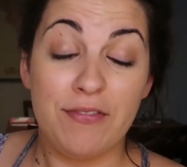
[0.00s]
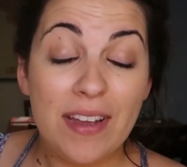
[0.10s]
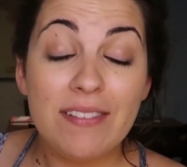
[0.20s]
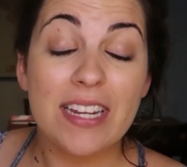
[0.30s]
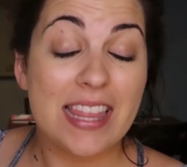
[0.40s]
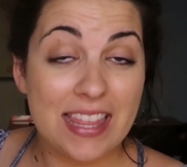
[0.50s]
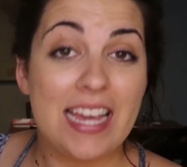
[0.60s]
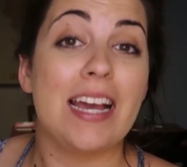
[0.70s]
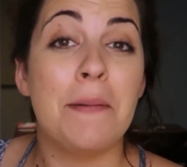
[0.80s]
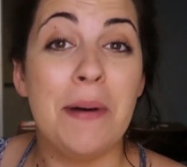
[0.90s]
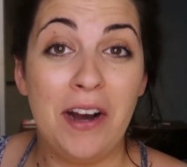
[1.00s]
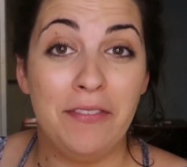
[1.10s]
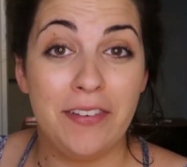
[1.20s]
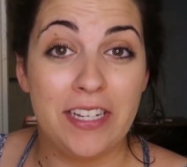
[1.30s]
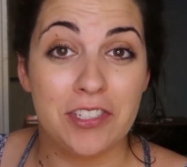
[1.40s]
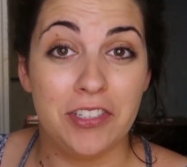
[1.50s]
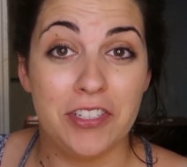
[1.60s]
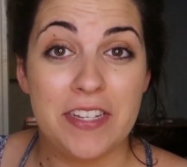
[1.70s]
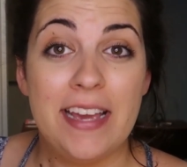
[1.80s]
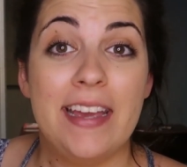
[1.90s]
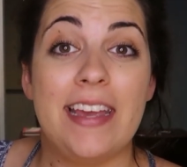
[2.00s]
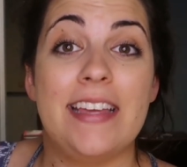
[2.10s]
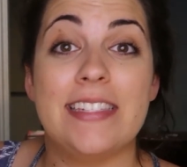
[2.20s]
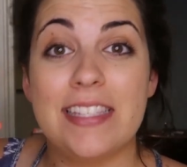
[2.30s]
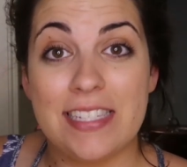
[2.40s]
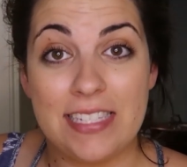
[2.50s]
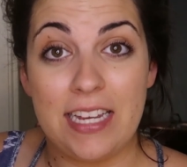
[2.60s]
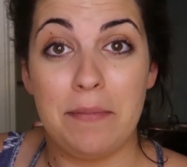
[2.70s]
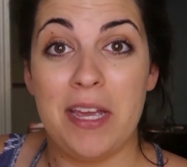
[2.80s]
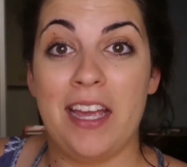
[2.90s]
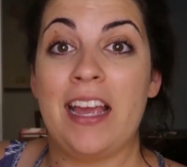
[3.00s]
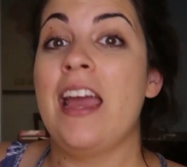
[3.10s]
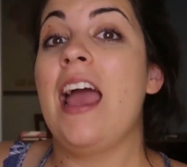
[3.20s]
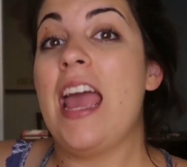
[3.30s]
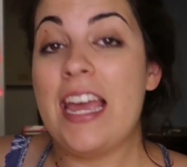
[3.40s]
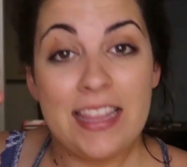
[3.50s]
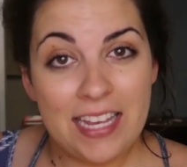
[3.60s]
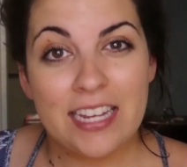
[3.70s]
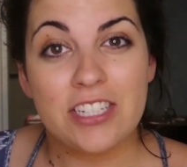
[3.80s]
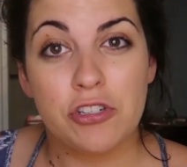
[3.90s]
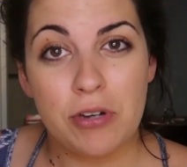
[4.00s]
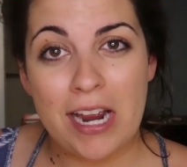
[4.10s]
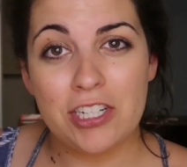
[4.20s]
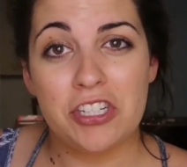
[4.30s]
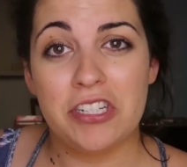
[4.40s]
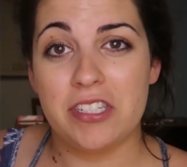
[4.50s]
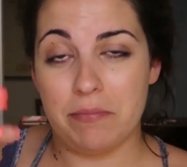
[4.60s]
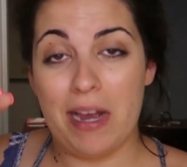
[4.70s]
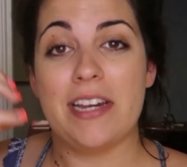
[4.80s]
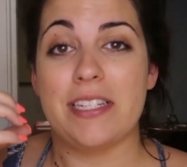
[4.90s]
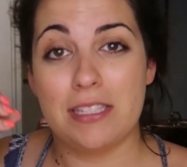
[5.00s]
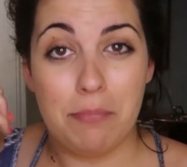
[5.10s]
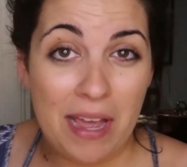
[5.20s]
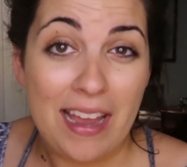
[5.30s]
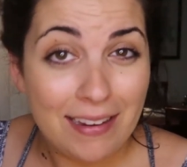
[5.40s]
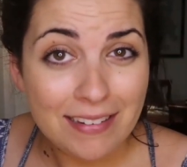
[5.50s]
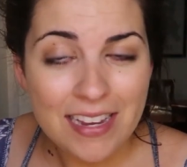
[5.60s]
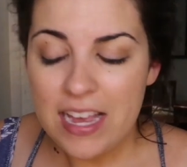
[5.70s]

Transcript: My favorite thing about facials is the steaming and the extractions minus the pain.